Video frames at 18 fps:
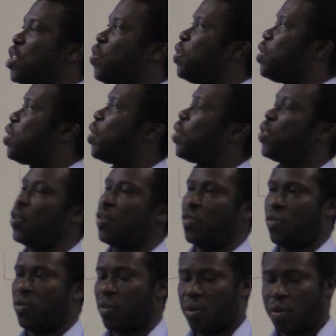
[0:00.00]
a result
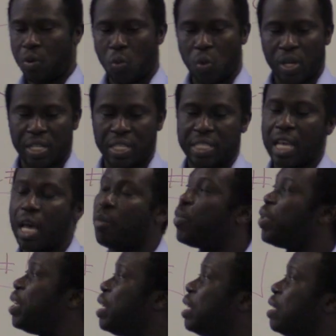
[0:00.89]
of what is
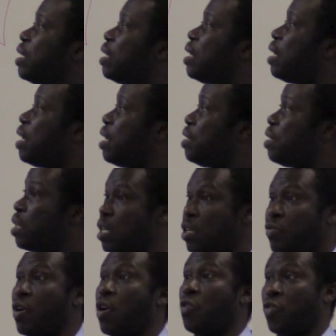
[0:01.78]
happening in the
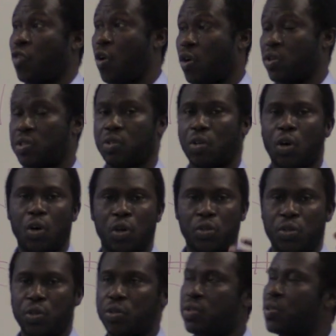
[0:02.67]
river. Of course, all
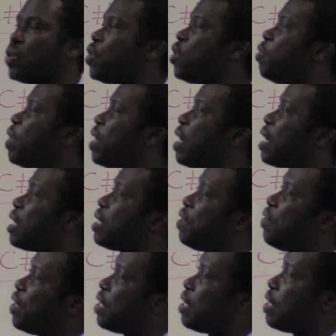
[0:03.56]
those human
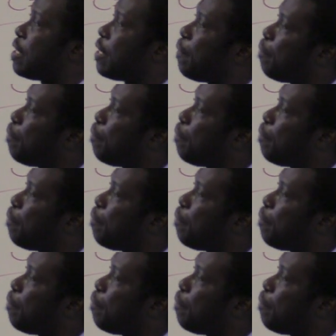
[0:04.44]
activities.